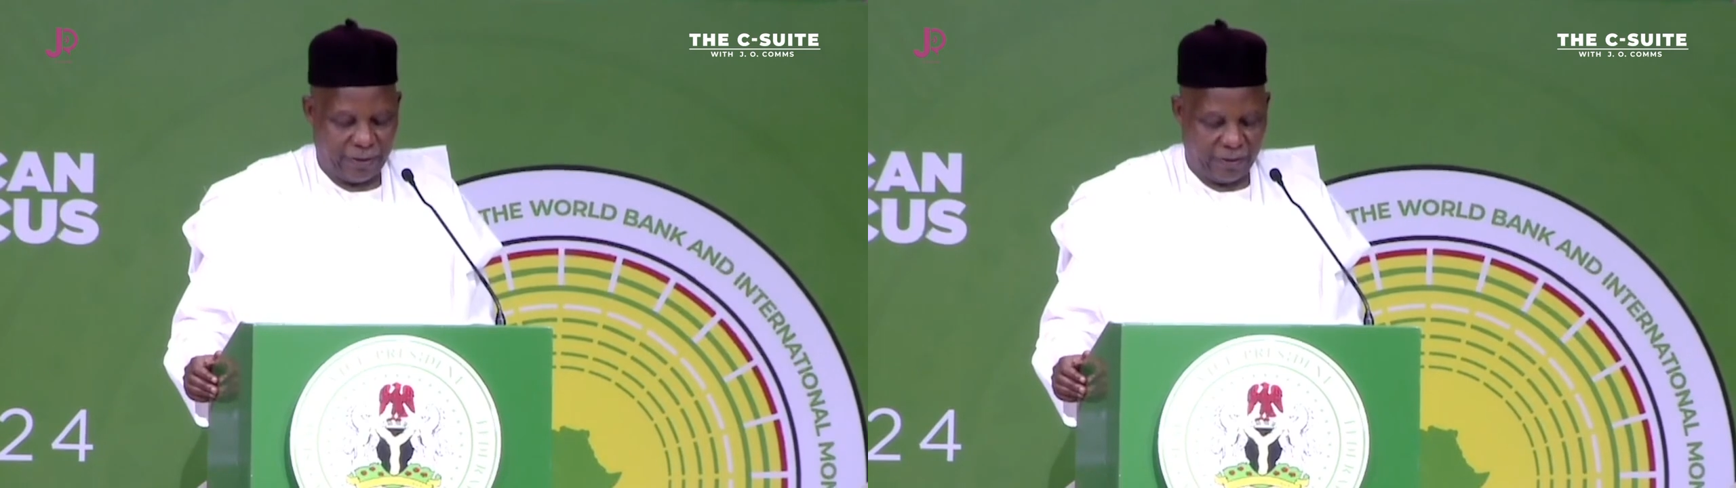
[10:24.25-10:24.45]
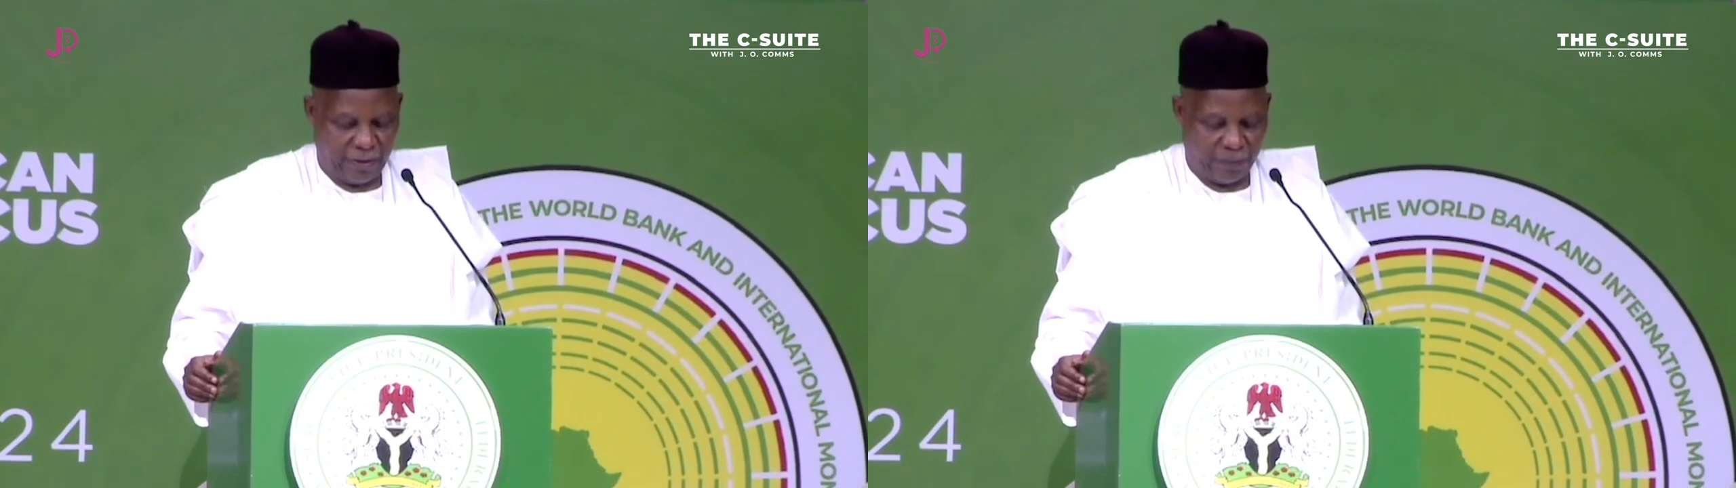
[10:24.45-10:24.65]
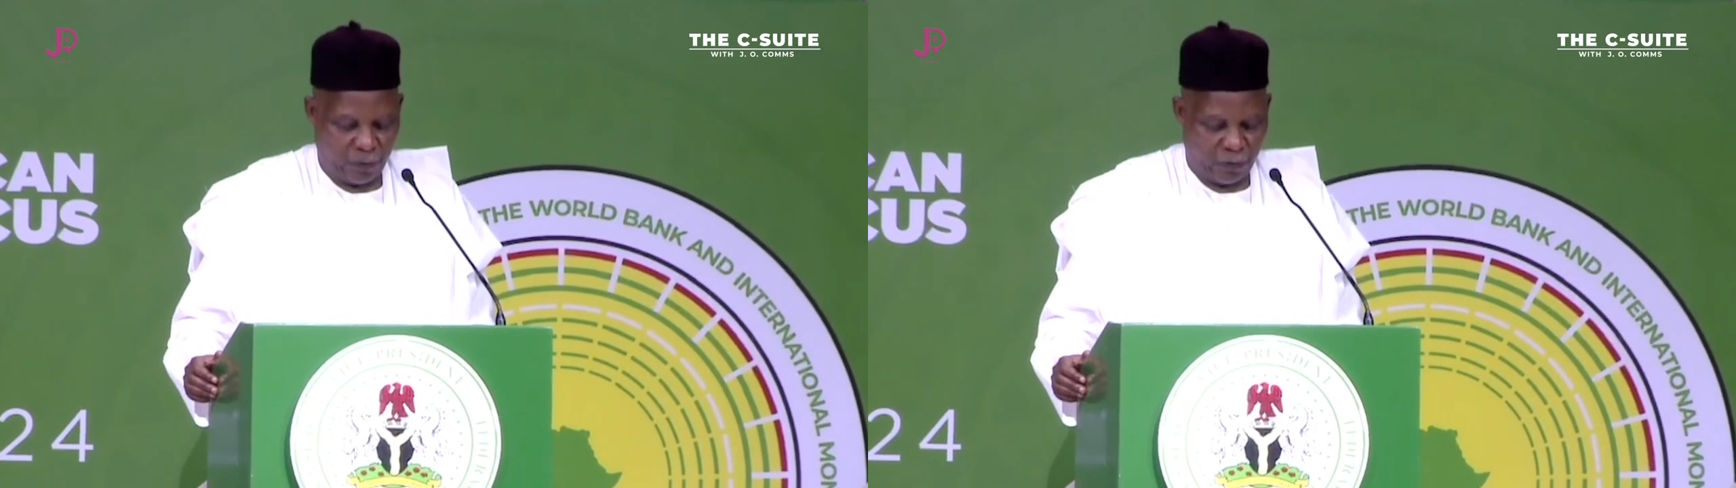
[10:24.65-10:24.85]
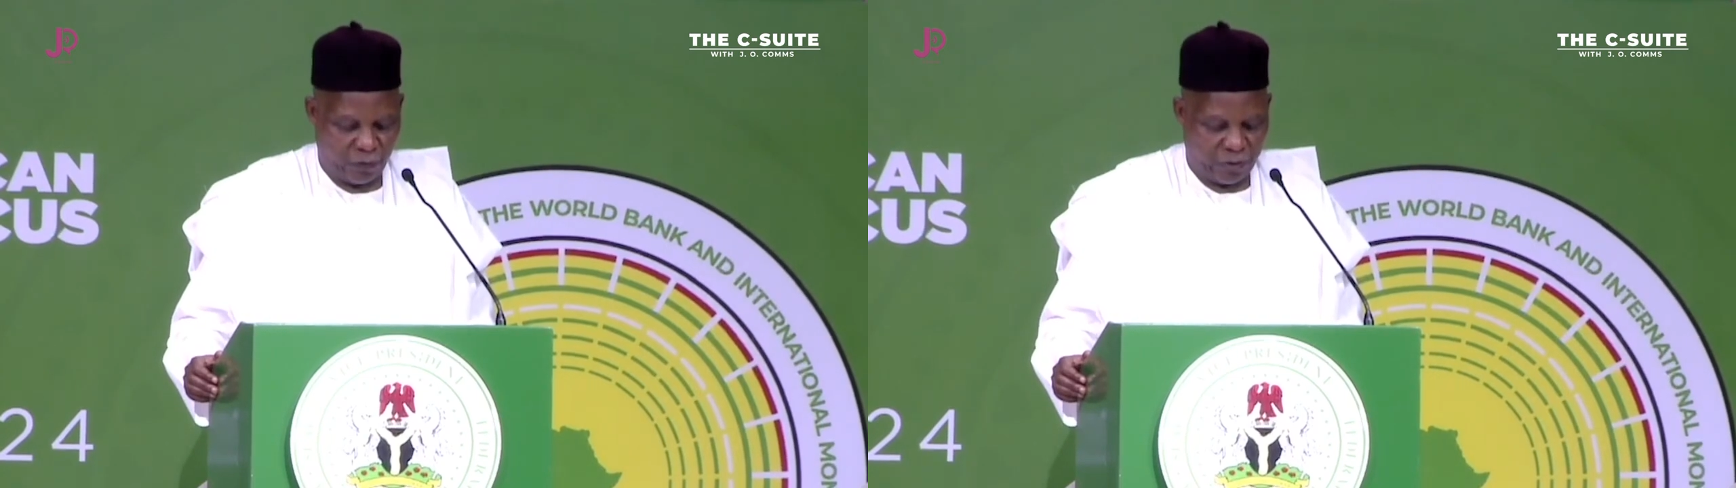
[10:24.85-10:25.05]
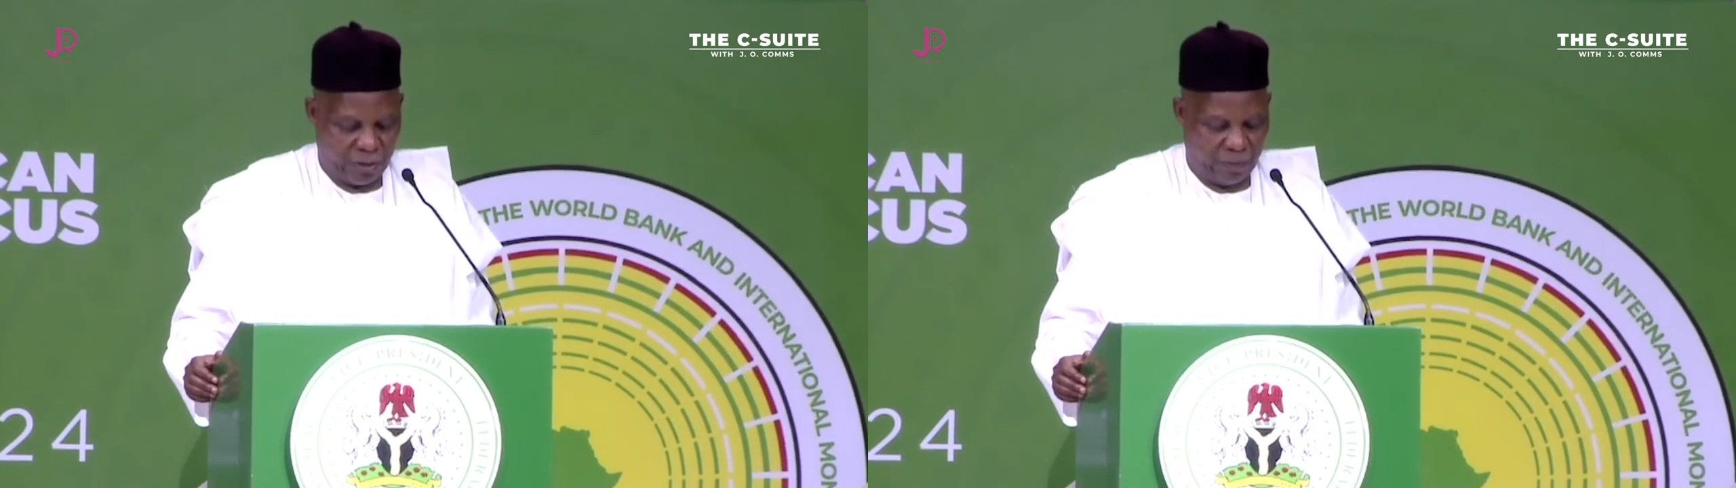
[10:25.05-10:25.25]
catalyst
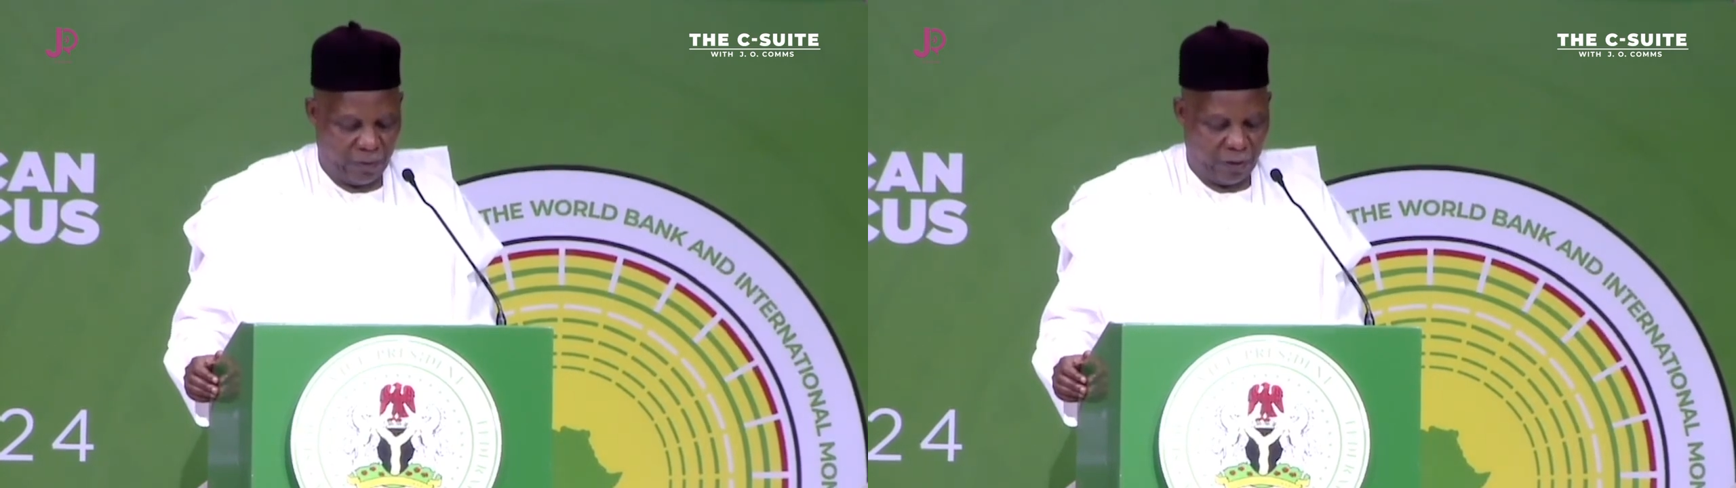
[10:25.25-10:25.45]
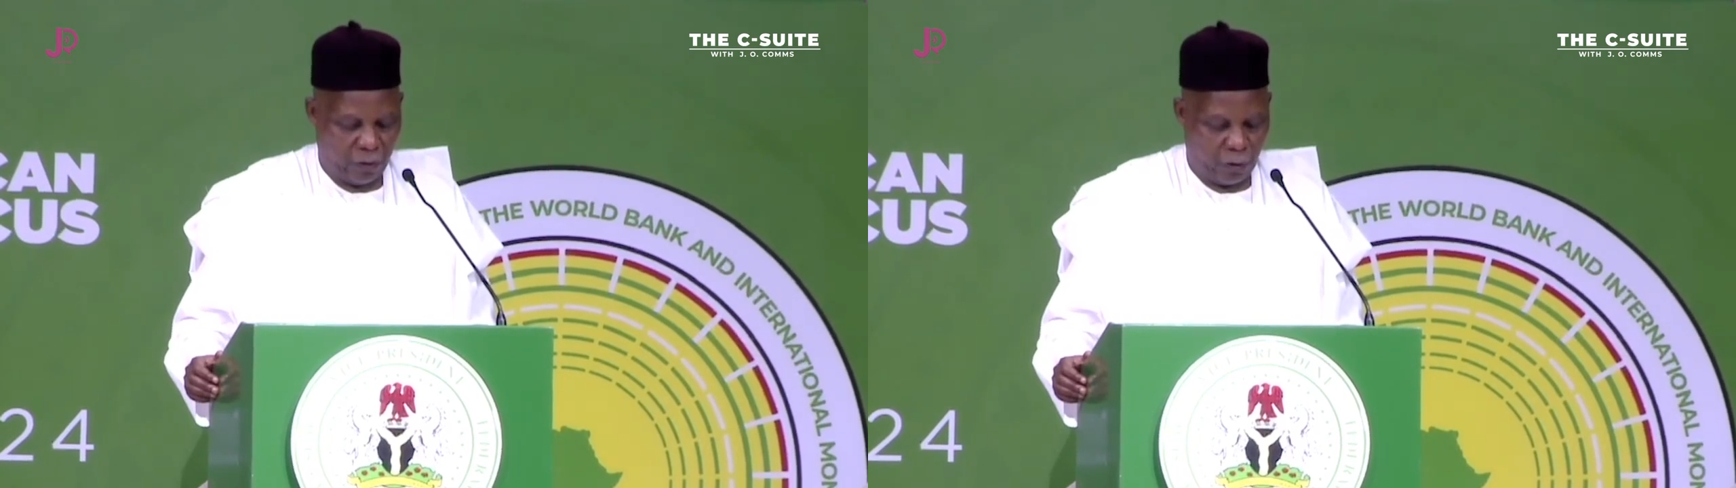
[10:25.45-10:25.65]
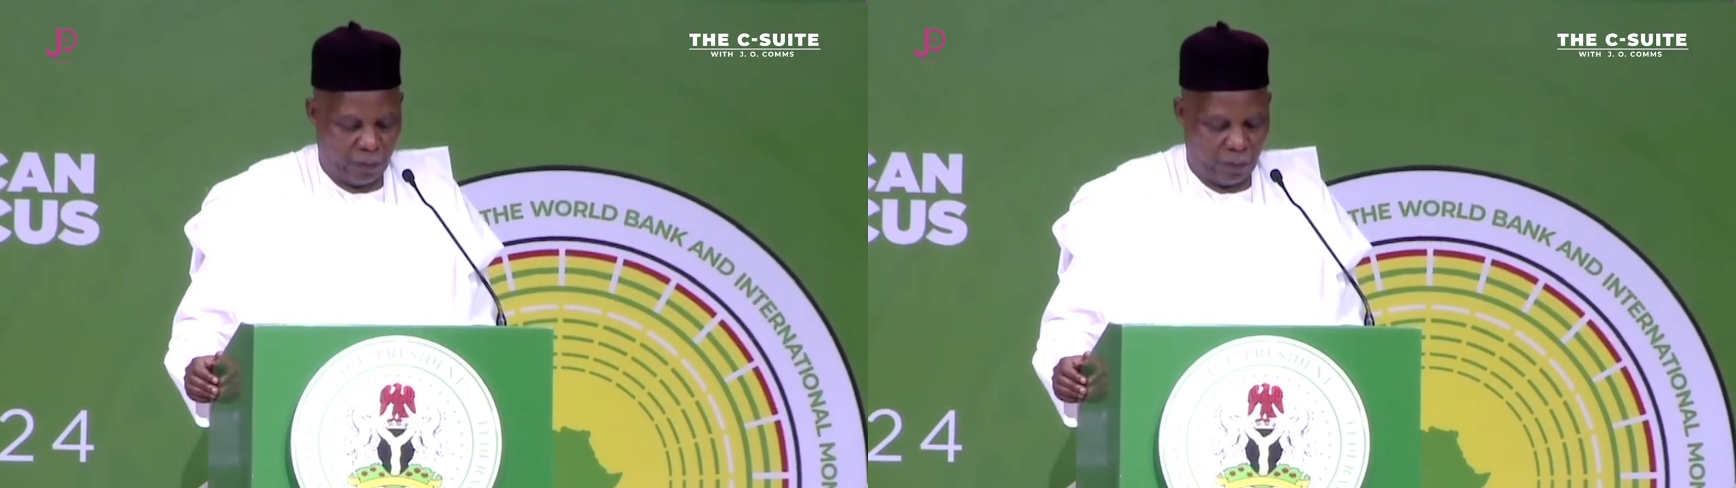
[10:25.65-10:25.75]
for sustainable